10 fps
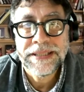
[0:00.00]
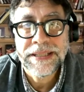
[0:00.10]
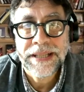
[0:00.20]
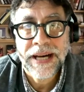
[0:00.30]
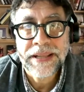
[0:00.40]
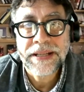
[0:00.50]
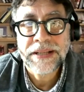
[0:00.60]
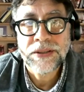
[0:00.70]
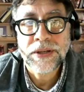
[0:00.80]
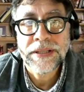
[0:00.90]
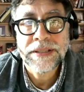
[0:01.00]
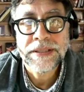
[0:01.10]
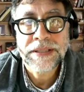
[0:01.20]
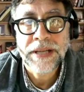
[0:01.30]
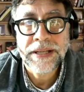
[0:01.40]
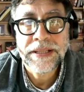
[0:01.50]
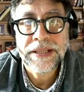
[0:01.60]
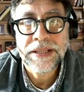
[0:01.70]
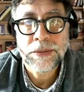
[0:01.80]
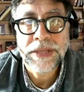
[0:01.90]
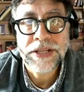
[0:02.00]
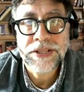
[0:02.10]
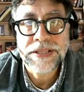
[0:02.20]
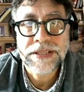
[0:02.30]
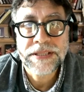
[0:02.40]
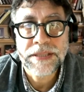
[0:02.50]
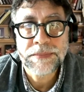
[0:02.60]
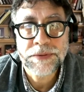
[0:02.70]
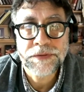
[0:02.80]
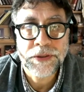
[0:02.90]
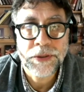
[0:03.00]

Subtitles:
Are there currently commercial systems for